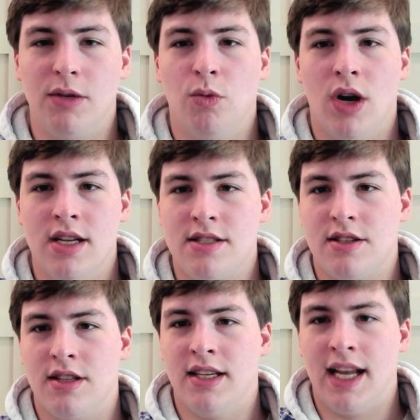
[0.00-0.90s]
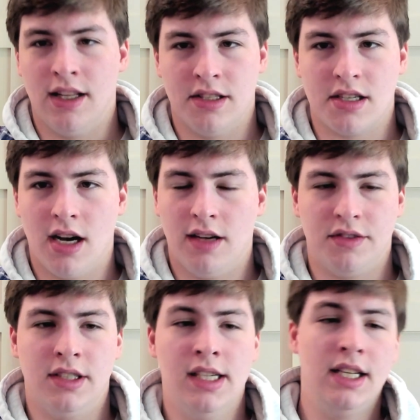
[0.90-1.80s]
was the nail in the
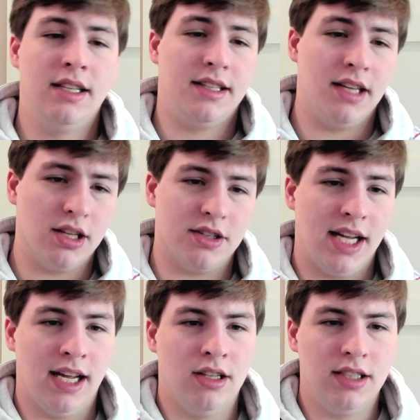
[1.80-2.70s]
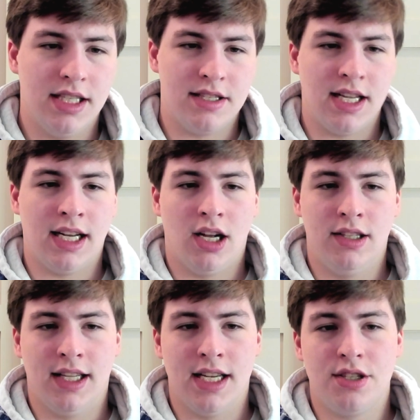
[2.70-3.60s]
coffin. The other nail is that
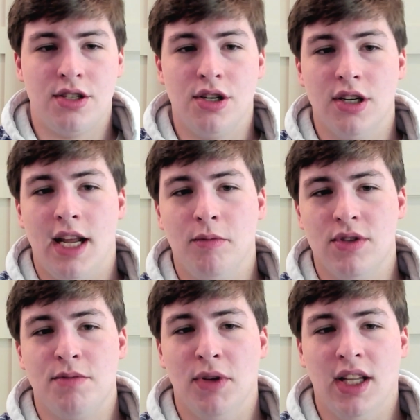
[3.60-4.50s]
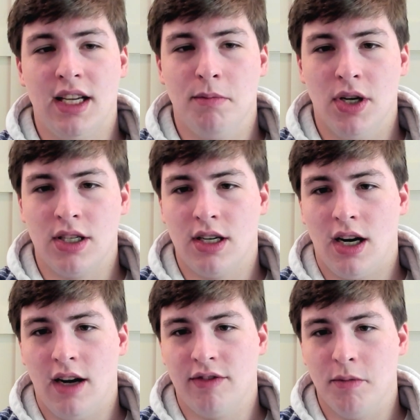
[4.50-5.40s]
unless your name was Malik Monk
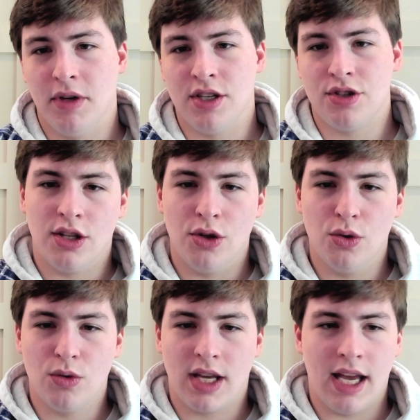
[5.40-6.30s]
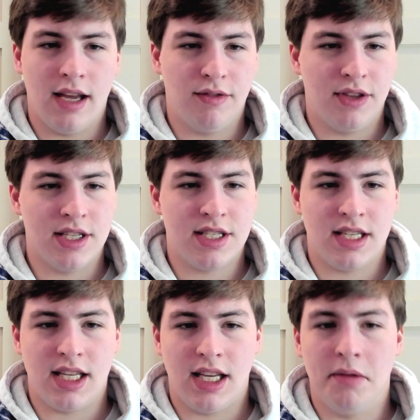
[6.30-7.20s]
off the bench, you gave this
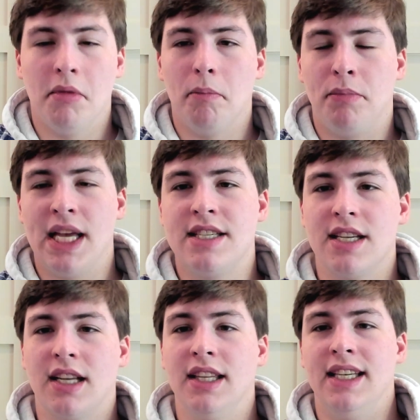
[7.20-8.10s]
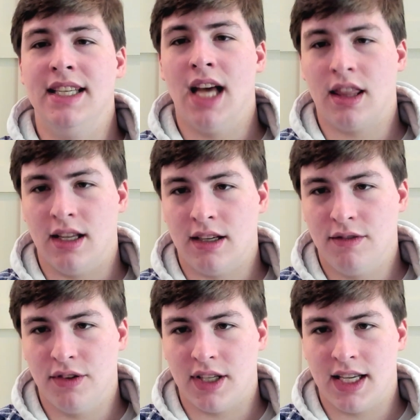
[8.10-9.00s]
team basically nothing
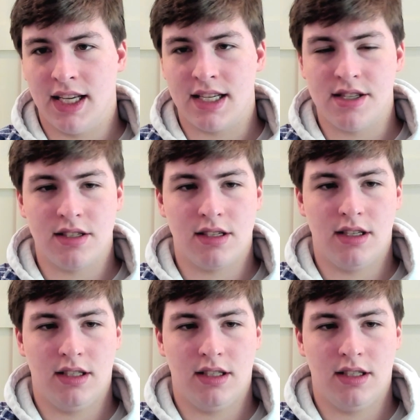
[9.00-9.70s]
for the Kings.